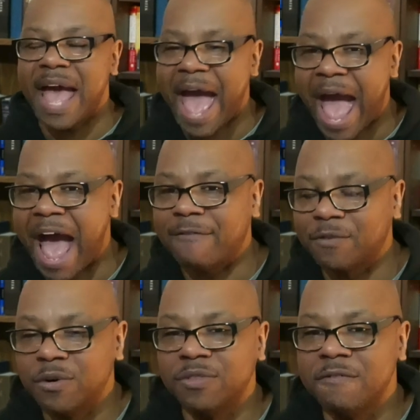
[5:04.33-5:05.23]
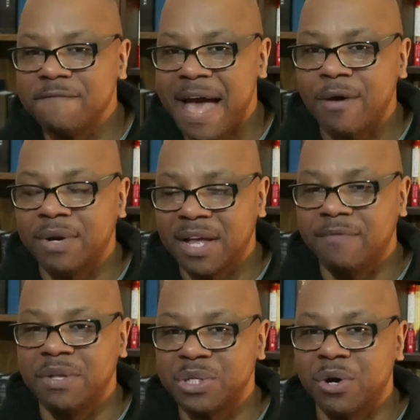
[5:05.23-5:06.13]
after the founding of
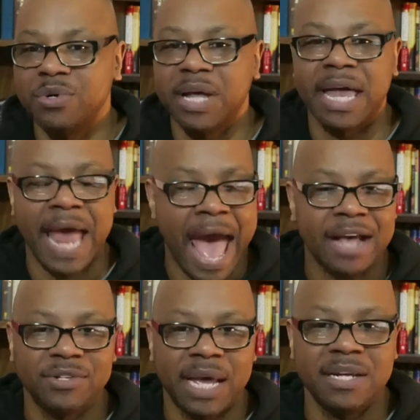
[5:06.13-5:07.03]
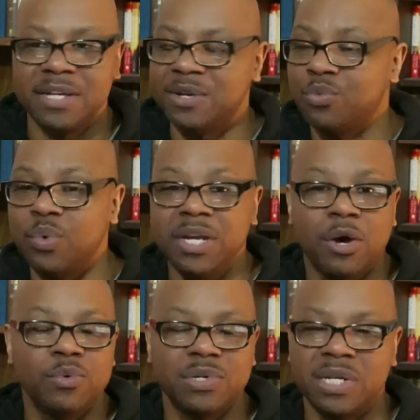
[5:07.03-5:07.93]
the church in Acts 19, we
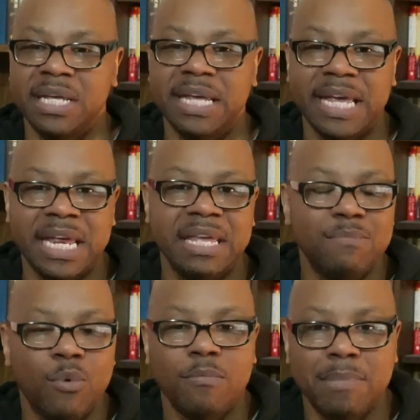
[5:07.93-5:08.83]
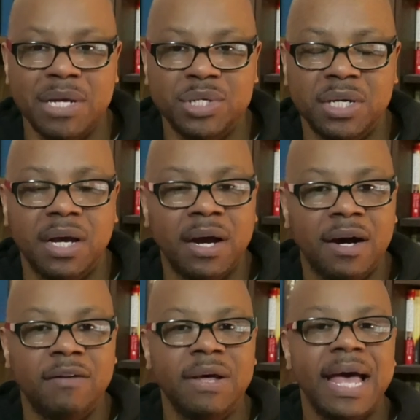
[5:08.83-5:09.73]
don't see any more mention
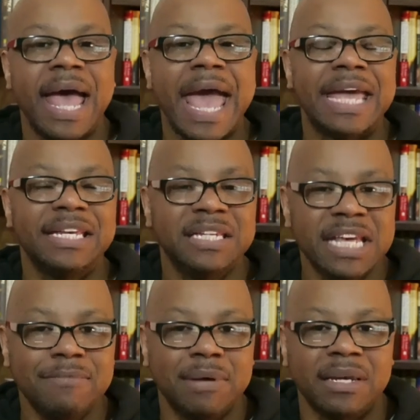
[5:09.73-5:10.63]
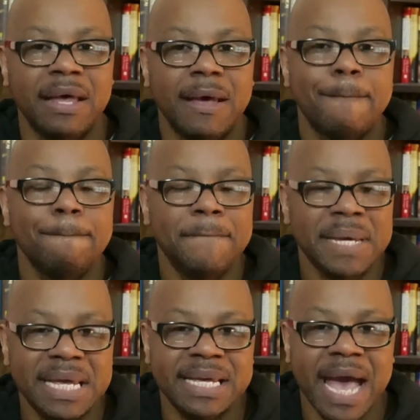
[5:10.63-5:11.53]
of a demon
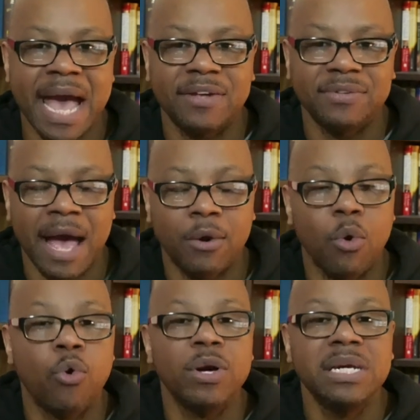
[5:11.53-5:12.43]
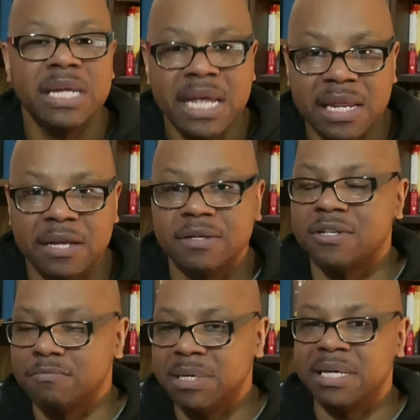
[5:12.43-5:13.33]
being cast out or needing
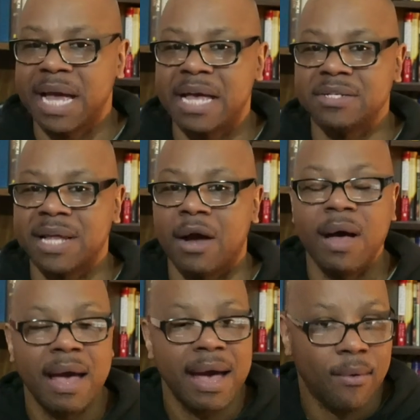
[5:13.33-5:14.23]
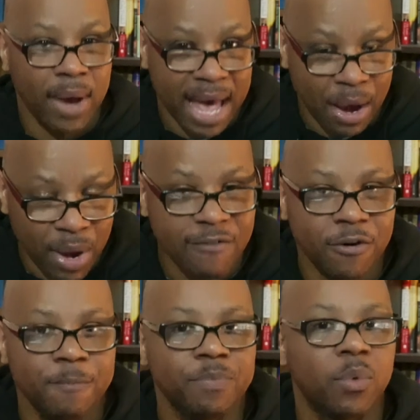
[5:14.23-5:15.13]
to be cast out.
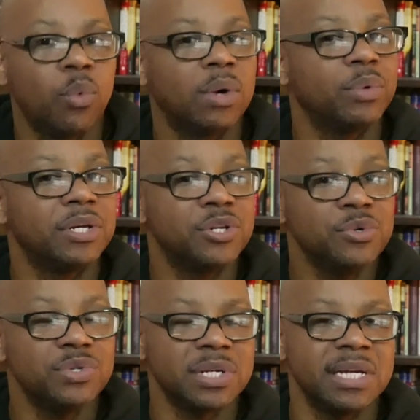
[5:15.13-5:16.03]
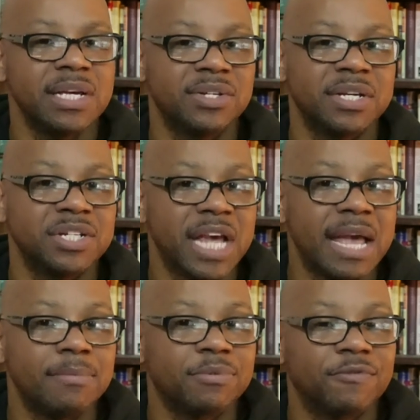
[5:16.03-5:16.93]
However, what we do see is in
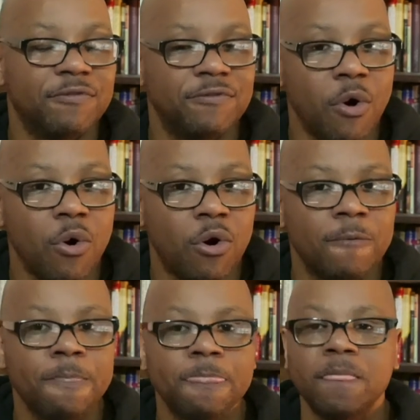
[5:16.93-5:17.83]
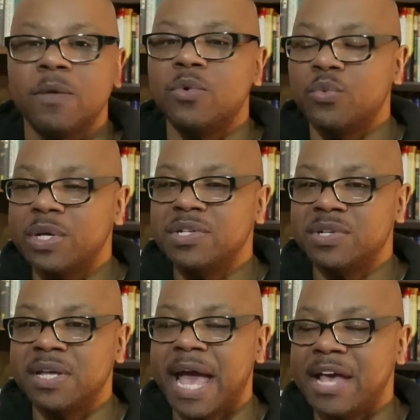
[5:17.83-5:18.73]
James 4 we
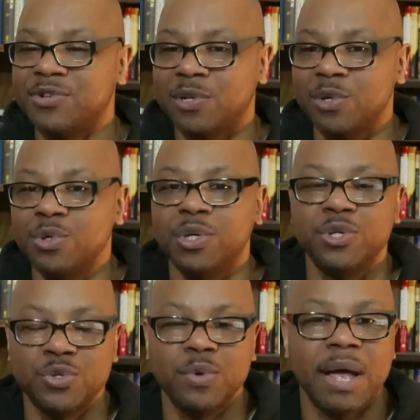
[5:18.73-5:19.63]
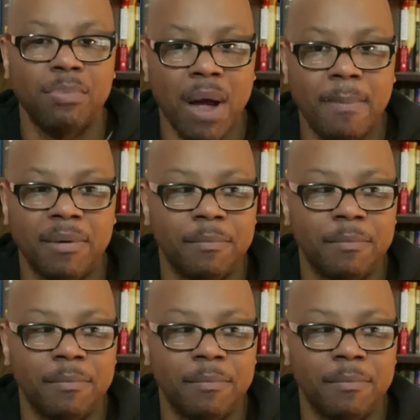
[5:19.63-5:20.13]
see a solution to a problem.